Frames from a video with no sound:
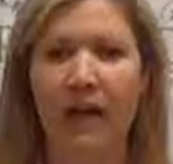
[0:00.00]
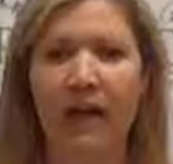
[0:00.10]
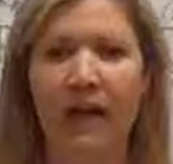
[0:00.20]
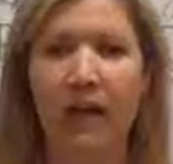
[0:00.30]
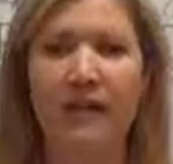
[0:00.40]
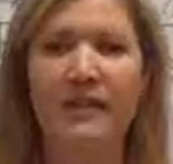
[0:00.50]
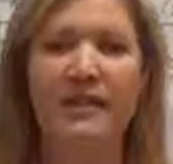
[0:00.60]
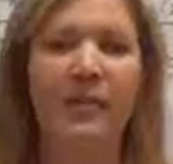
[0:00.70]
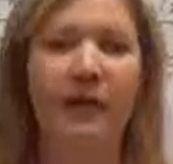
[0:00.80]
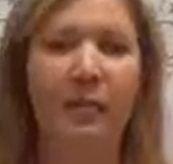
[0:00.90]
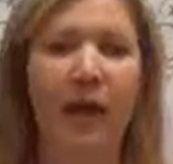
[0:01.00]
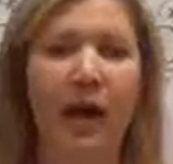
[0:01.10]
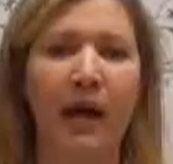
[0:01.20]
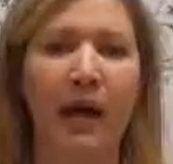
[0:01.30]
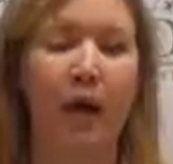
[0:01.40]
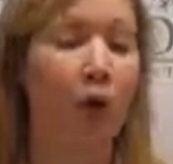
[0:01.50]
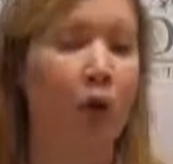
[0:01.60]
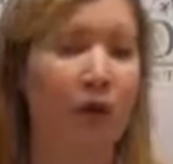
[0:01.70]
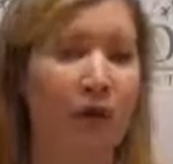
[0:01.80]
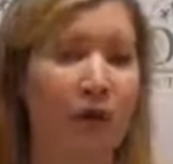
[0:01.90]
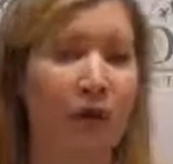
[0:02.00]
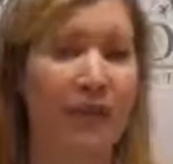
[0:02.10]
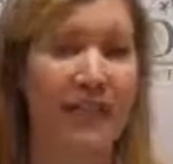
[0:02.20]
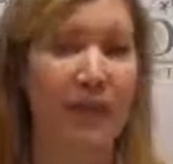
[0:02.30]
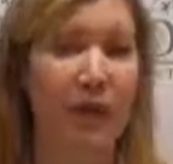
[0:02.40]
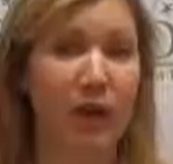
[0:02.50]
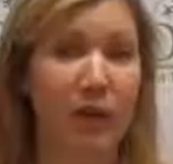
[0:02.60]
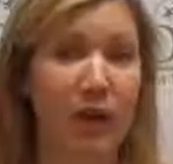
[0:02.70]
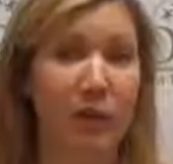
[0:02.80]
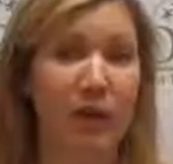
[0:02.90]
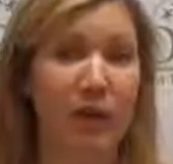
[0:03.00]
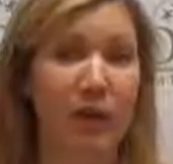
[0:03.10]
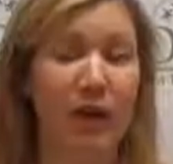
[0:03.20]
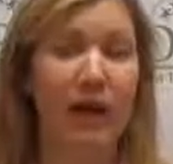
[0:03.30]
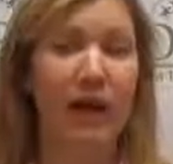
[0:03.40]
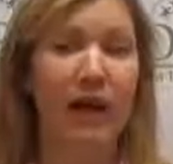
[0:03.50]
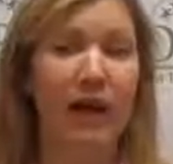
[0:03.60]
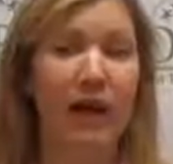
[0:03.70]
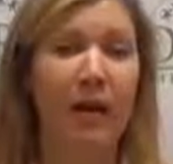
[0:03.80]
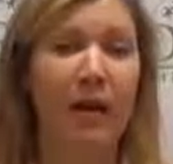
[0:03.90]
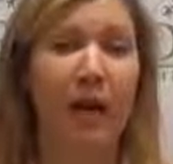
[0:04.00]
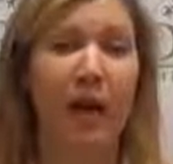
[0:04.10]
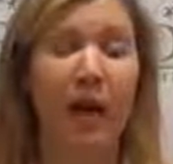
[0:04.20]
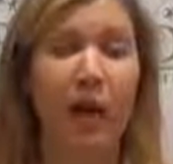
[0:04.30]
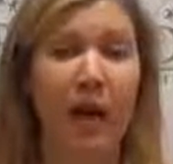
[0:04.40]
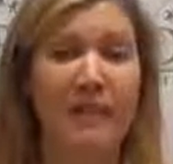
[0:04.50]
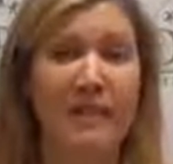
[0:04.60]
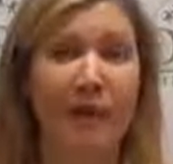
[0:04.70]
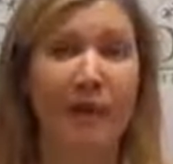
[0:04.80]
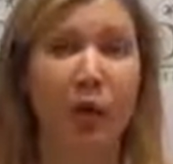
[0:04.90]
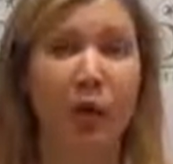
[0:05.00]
And you can see them at our KORT Facebook group and on our website at